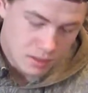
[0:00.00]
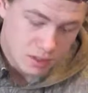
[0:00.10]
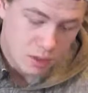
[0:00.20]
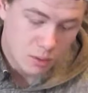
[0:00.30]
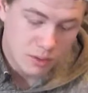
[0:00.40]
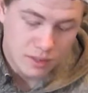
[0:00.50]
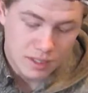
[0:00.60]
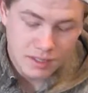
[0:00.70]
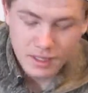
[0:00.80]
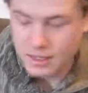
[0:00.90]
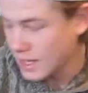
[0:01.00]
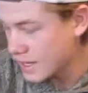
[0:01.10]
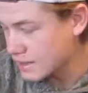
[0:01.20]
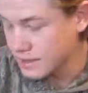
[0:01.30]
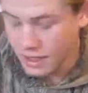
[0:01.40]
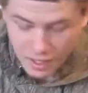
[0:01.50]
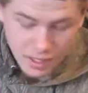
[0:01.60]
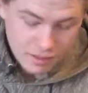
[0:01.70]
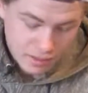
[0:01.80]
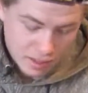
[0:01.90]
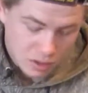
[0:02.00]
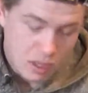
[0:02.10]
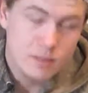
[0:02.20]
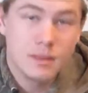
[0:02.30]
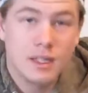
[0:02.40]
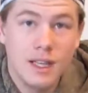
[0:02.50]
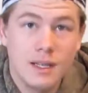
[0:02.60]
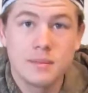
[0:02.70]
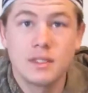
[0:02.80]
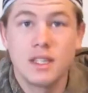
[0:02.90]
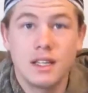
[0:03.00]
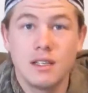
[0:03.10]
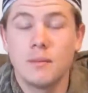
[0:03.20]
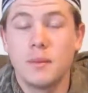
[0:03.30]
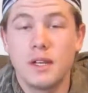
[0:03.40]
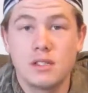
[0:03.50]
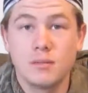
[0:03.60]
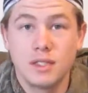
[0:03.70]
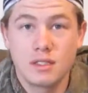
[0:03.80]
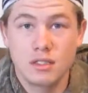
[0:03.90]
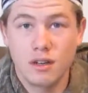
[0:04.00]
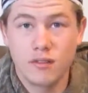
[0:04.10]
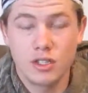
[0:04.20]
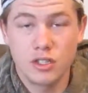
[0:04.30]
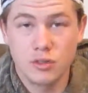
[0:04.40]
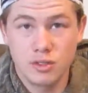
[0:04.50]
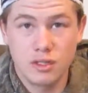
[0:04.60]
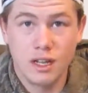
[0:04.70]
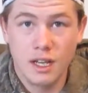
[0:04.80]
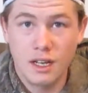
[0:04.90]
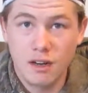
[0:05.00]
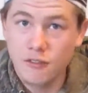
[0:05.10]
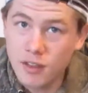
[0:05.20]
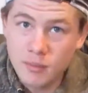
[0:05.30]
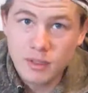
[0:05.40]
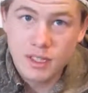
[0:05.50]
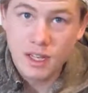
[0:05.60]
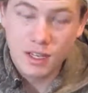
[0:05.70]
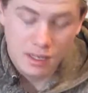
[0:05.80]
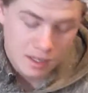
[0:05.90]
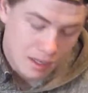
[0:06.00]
So in this case, Crosman claims that the Benjamin Discovery shoots 900 feet per second.